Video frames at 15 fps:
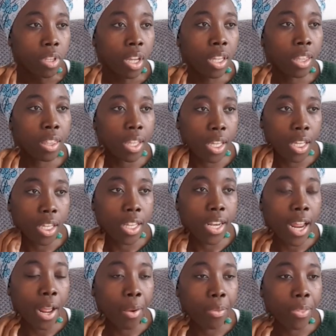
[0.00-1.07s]
I think
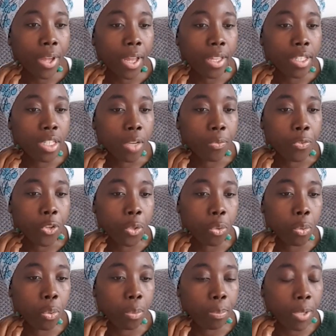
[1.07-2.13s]
now that a
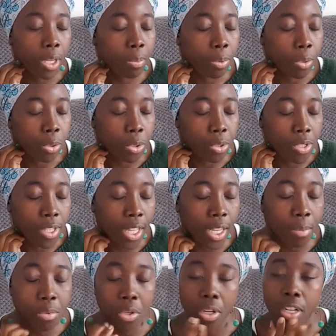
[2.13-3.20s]
few people whose
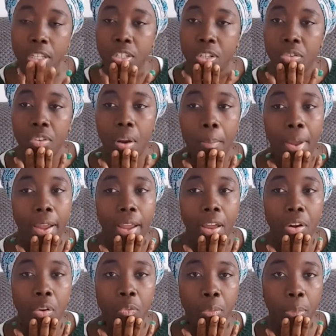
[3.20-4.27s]
names on Instagram I
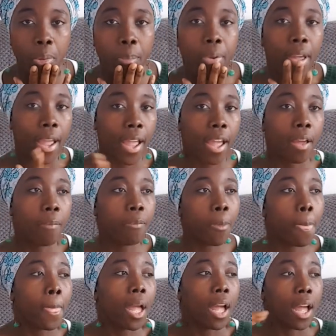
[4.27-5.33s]
cannot remember have
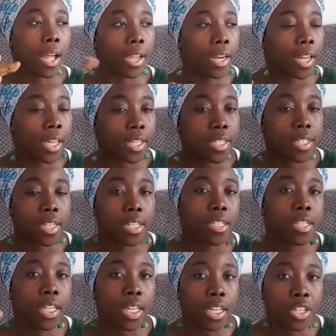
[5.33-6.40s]

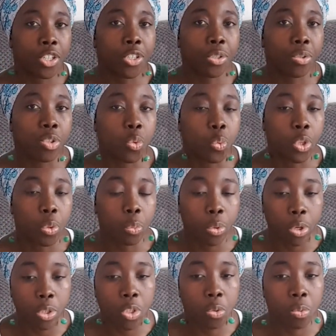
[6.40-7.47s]
highlighted the issues with
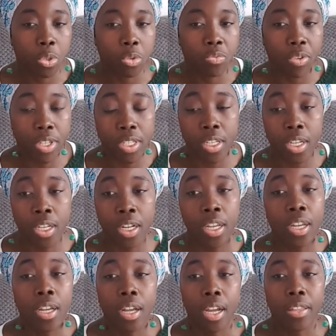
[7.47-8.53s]
what was written,
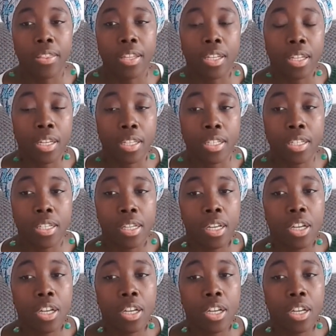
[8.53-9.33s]
I think it